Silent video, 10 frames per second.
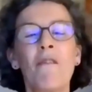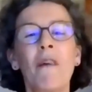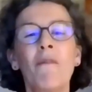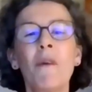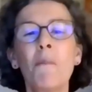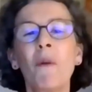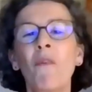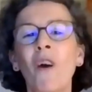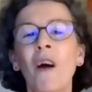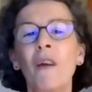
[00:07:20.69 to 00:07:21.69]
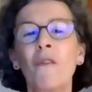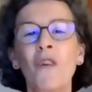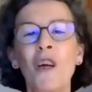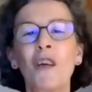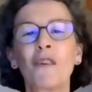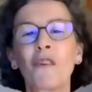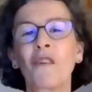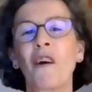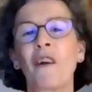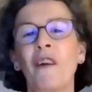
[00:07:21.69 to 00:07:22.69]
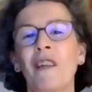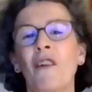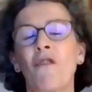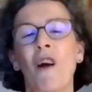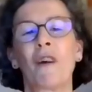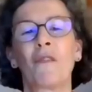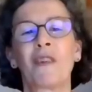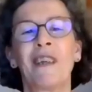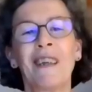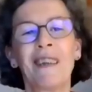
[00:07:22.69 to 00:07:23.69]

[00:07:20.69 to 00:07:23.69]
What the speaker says: When women thrive, society thrives.